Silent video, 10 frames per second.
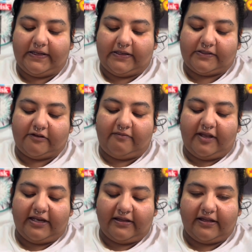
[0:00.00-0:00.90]
So
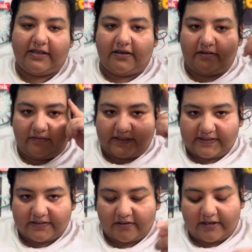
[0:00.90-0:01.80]
immediately they knew
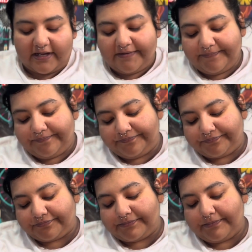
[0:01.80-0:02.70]
this is our guy.
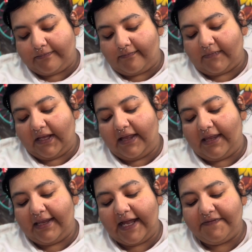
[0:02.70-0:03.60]

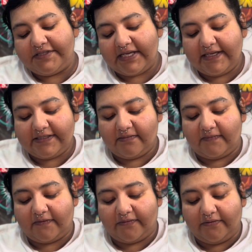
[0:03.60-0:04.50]
They had to chase him
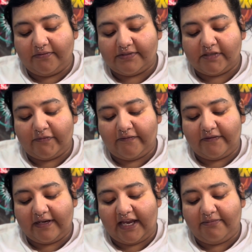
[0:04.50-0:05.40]
through some of
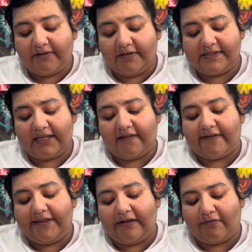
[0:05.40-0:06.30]
the neighborhoods and they
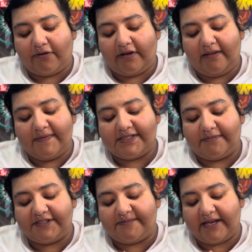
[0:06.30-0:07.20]
finally corner him in
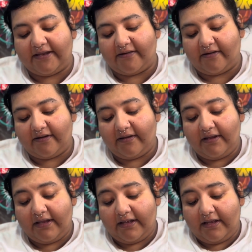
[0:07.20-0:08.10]
someone's backyard.
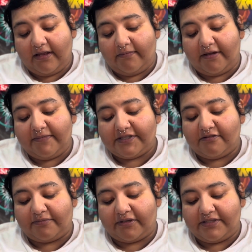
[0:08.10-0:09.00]
But
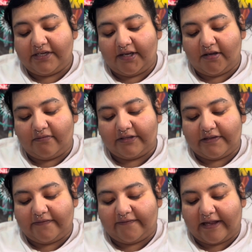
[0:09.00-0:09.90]
Mr. Bird didn't go
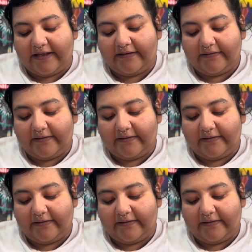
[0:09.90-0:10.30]
without a fight.